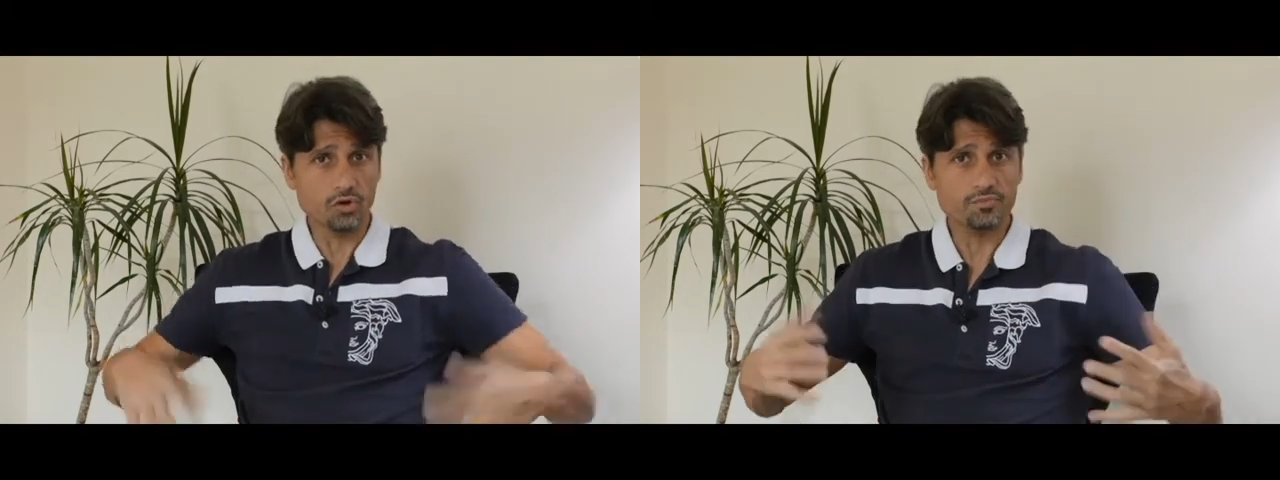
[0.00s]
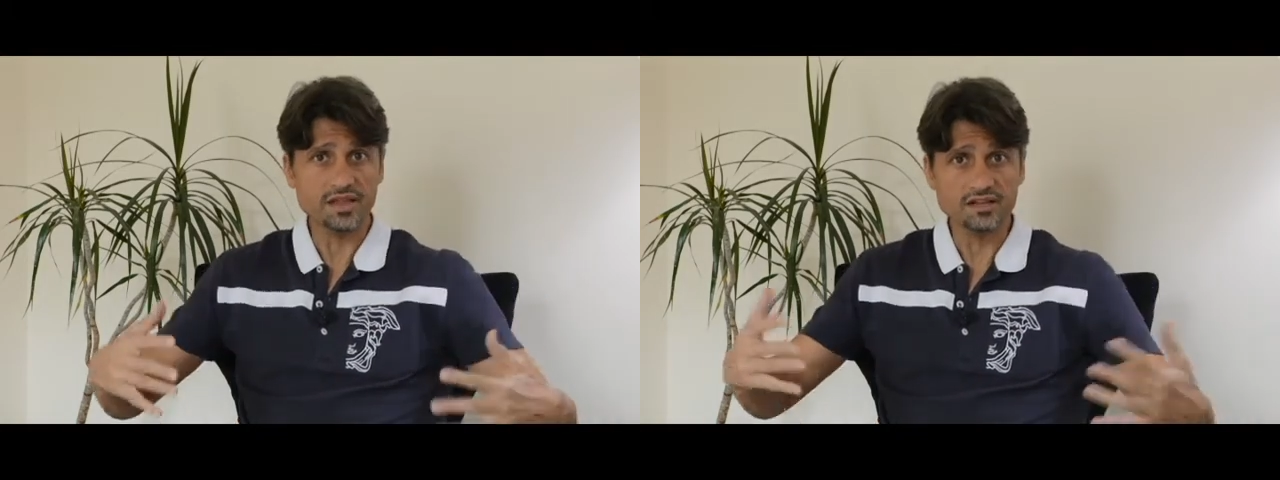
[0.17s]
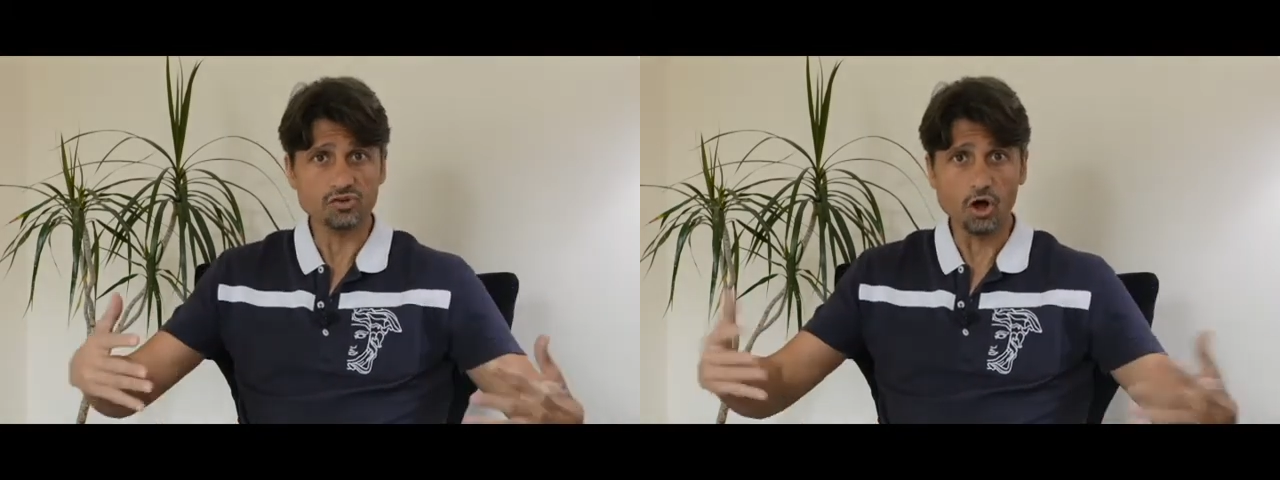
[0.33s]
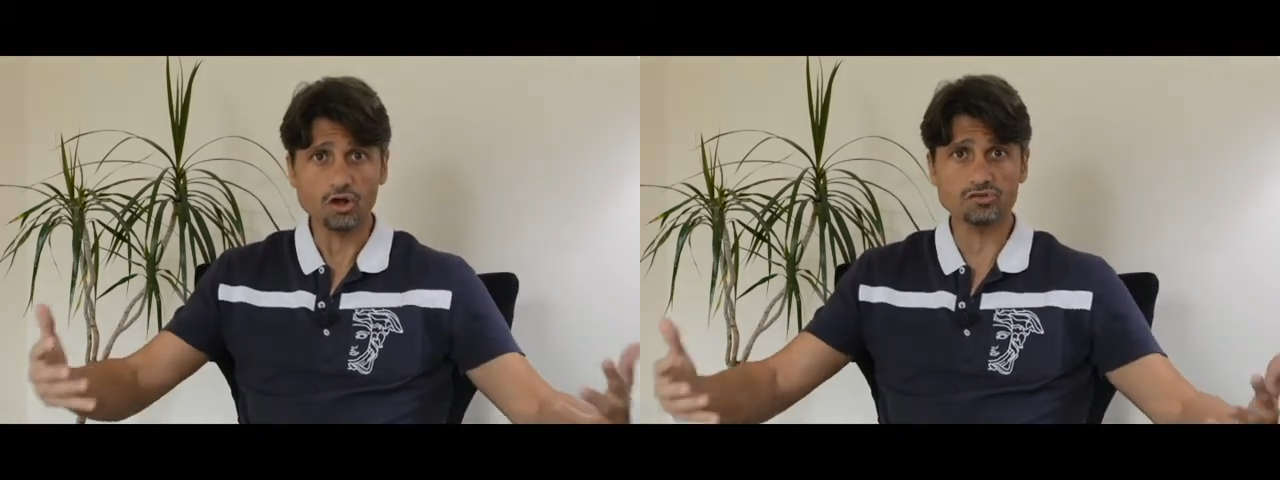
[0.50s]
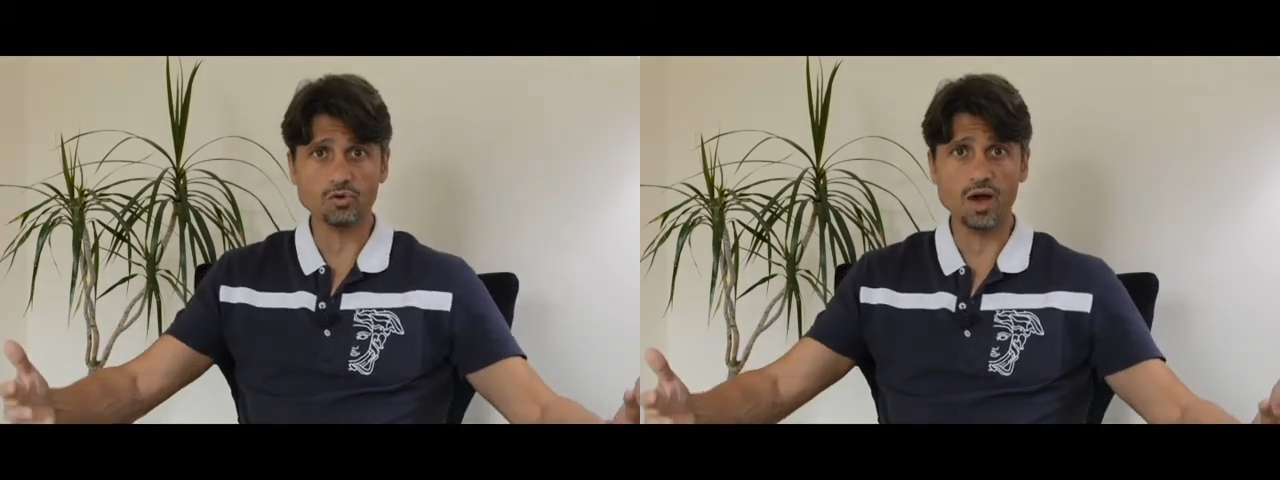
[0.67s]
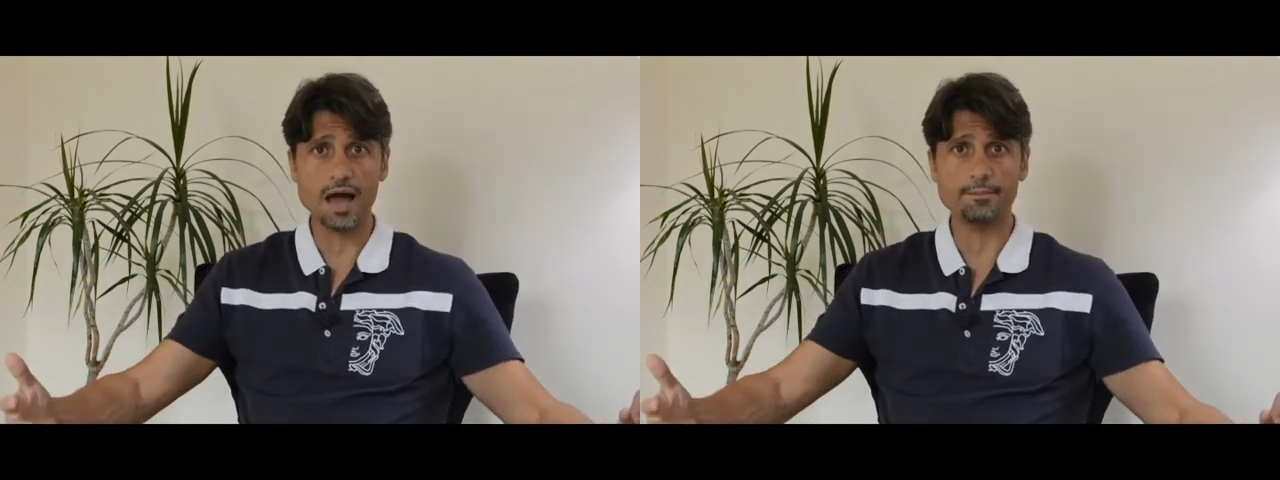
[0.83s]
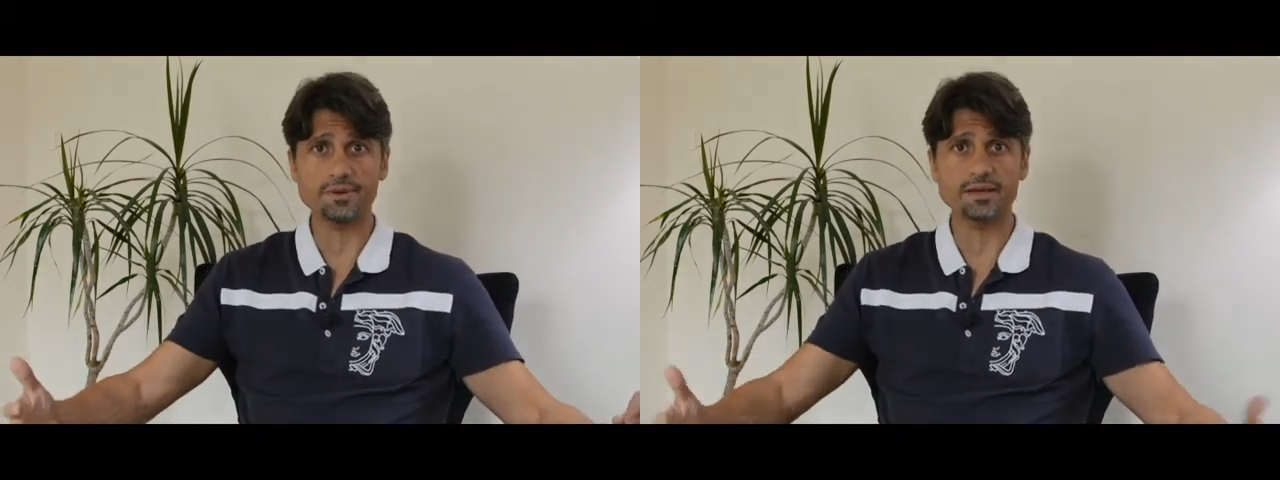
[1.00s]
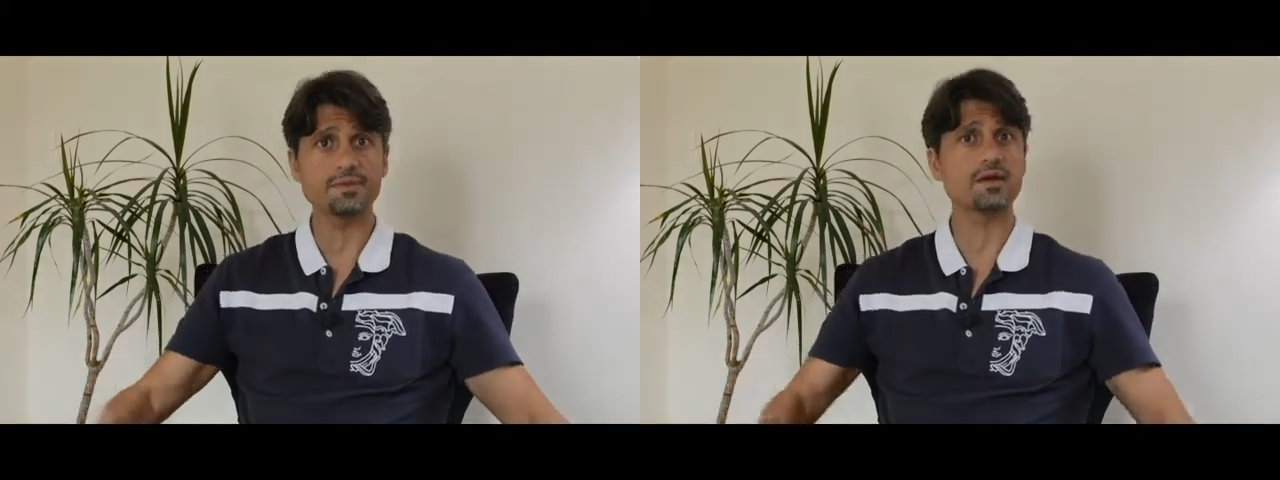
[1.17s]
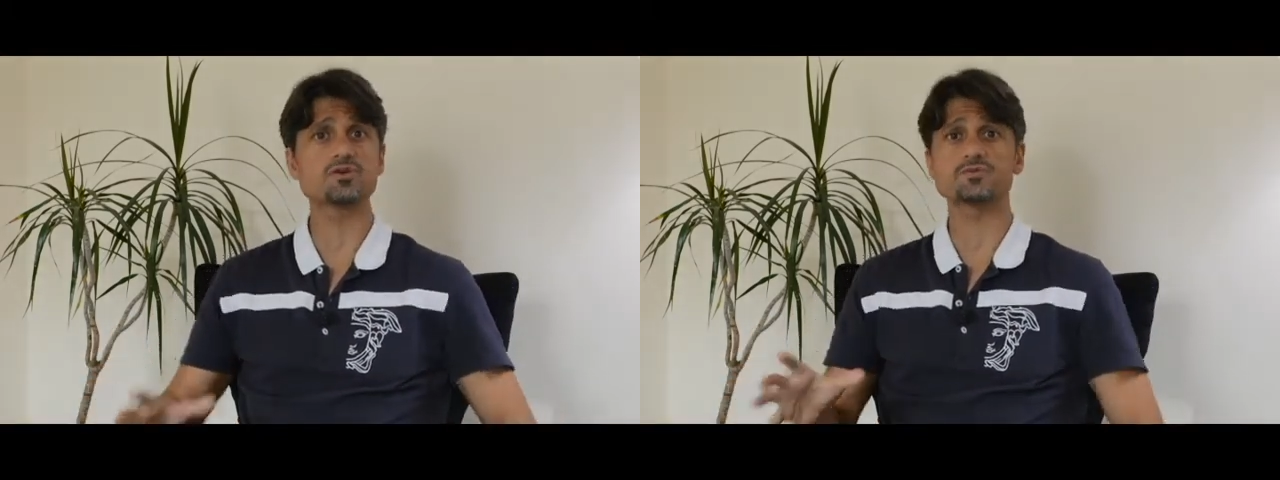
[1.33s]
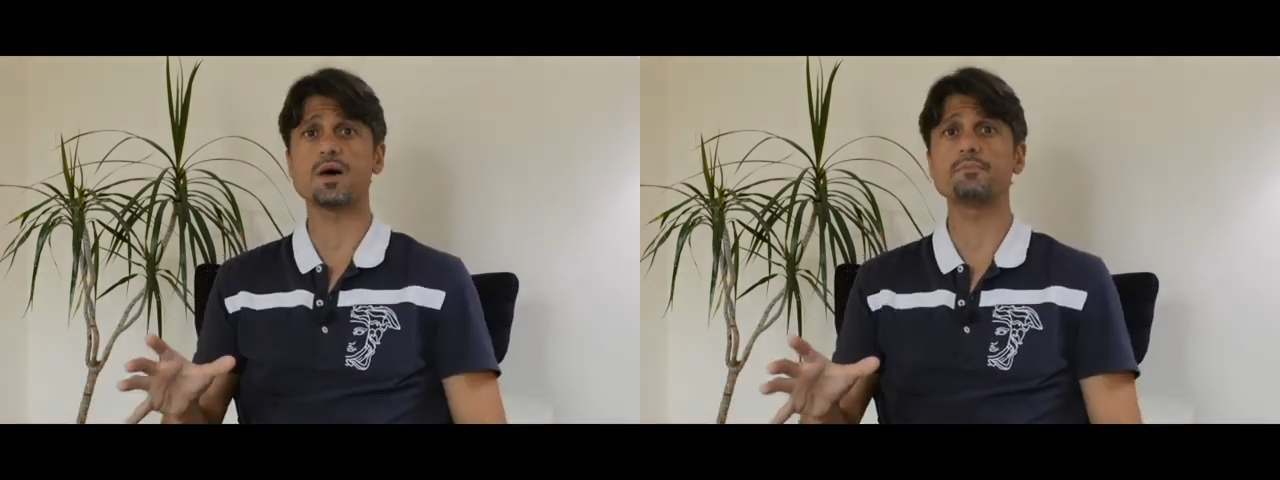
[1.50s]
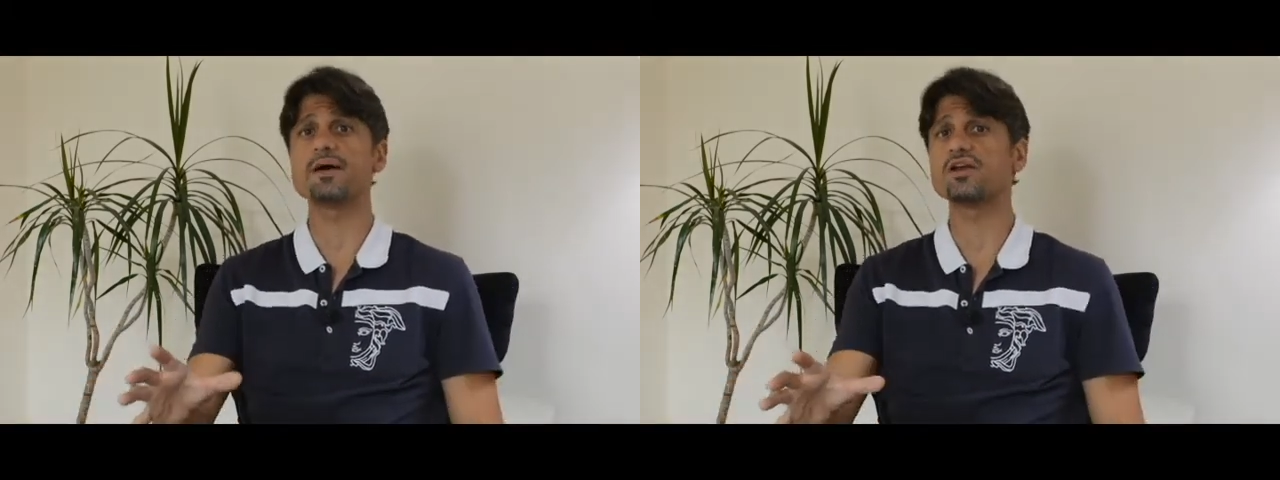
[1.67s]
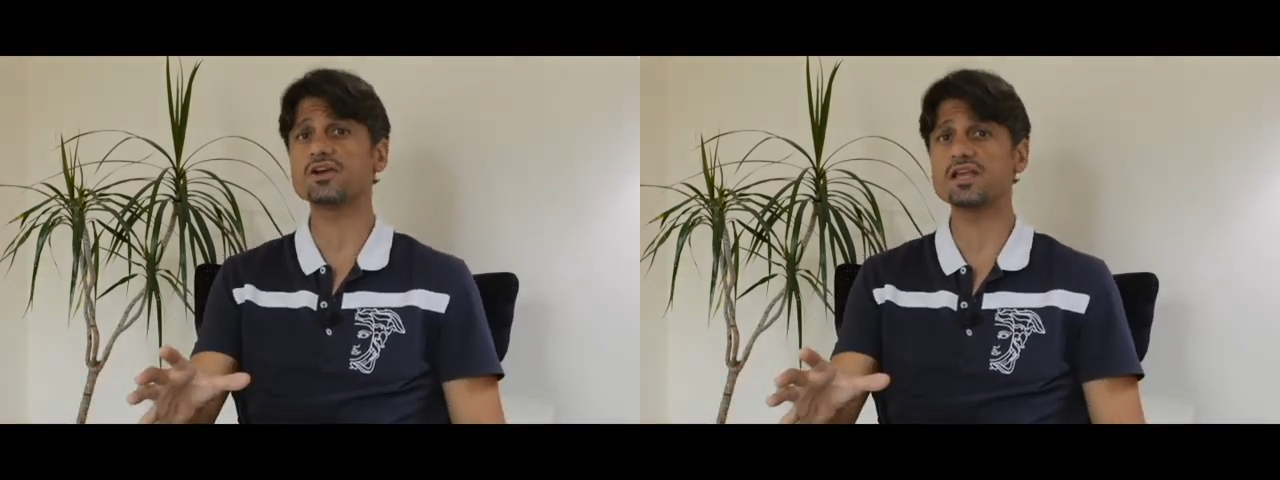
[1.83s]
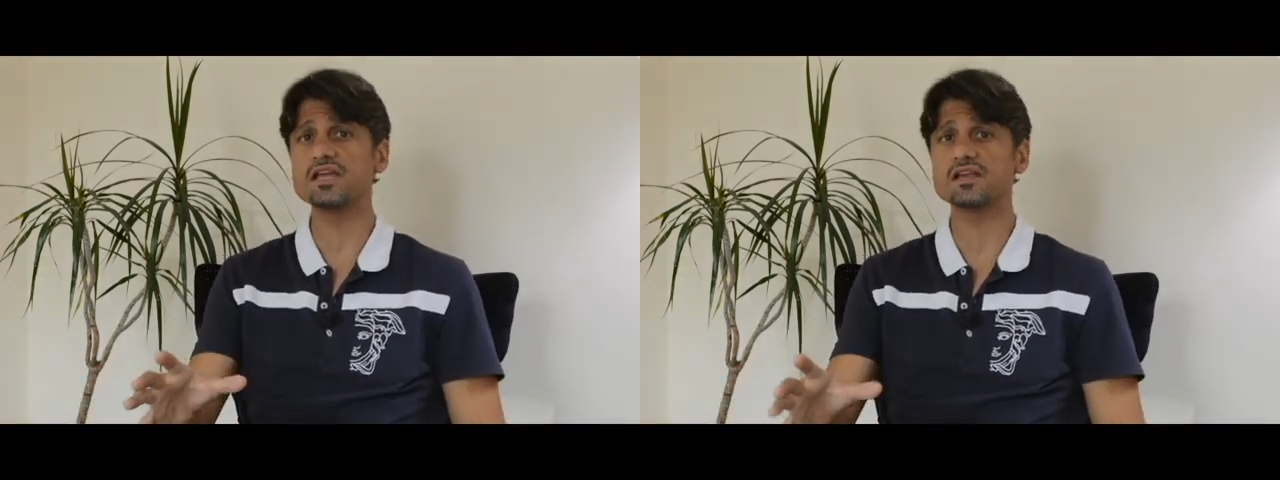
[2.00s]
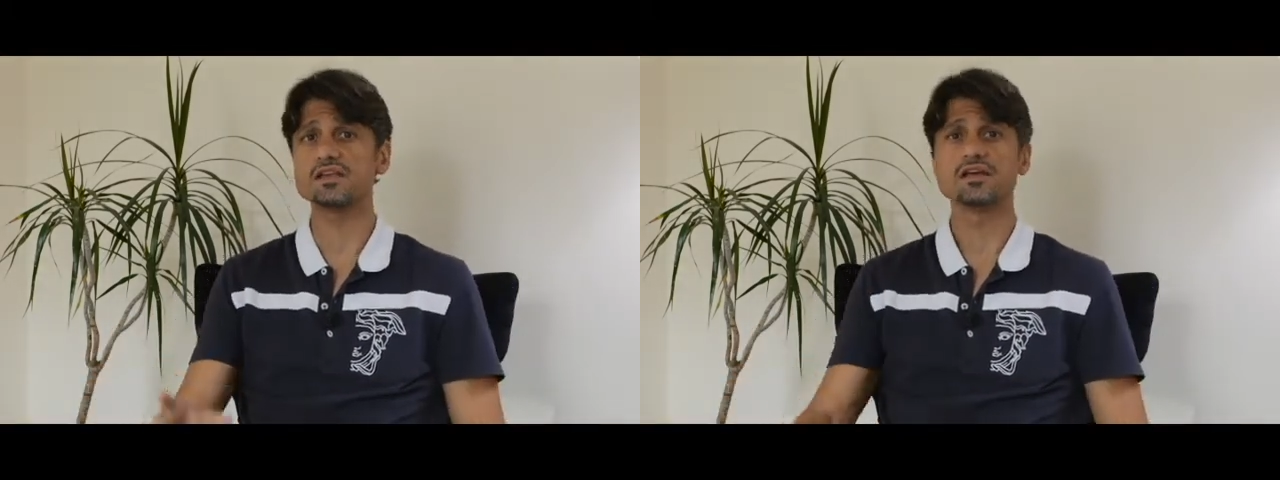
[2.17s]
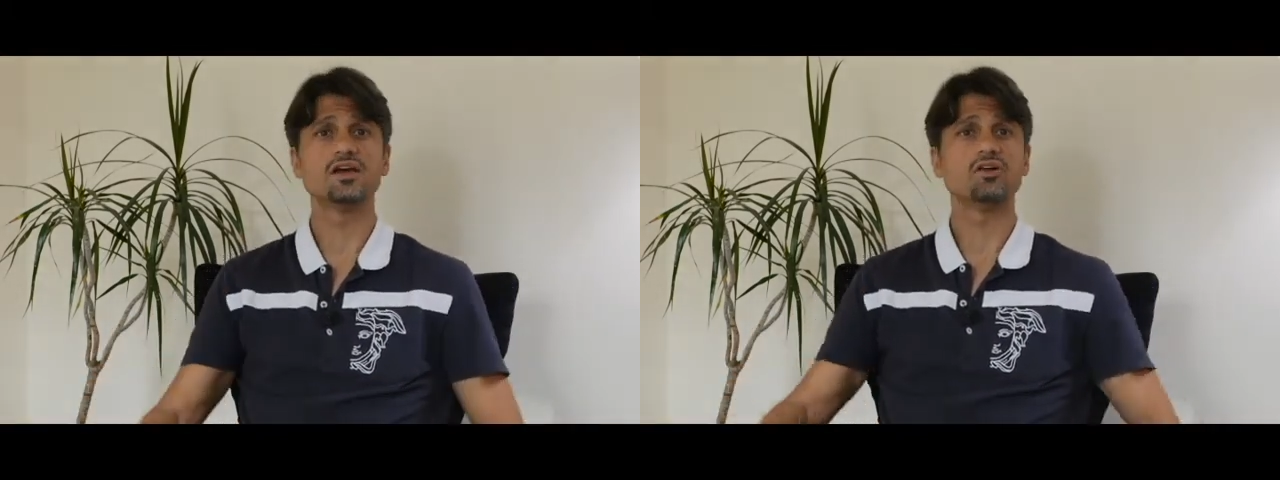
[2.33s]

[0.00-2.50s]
is also happening may respond better to heat.